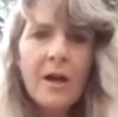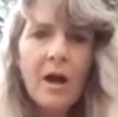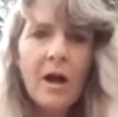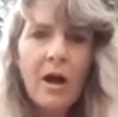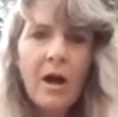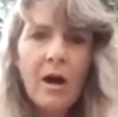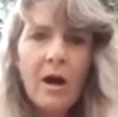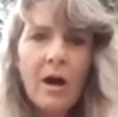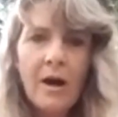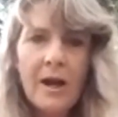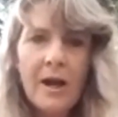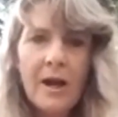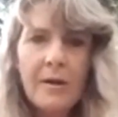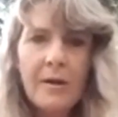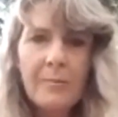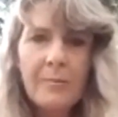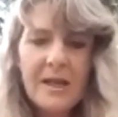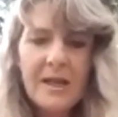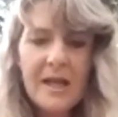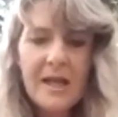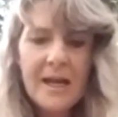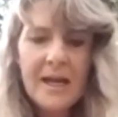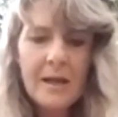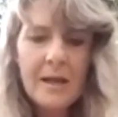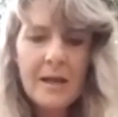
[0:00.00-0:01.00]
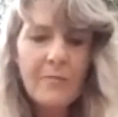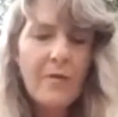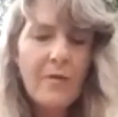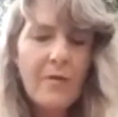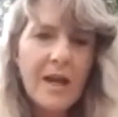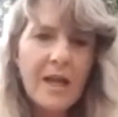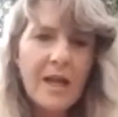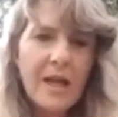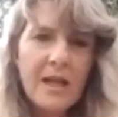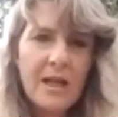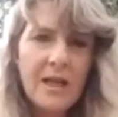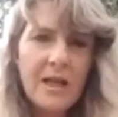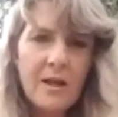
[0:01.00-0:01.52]
I became
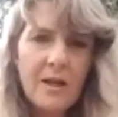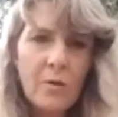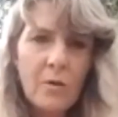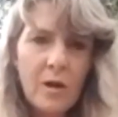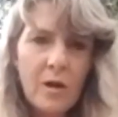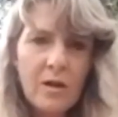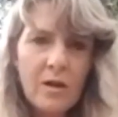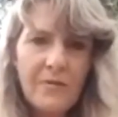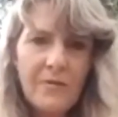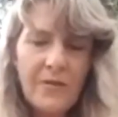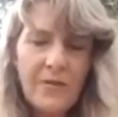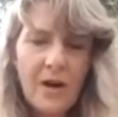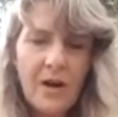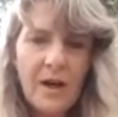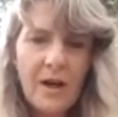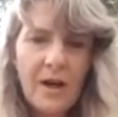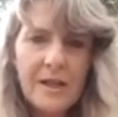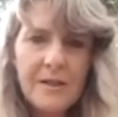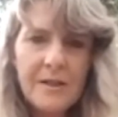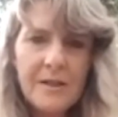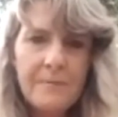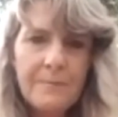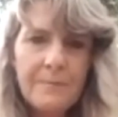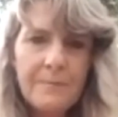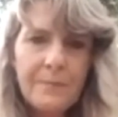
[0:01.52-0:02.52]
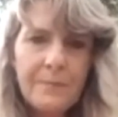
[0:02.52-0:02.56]
Reiki qualified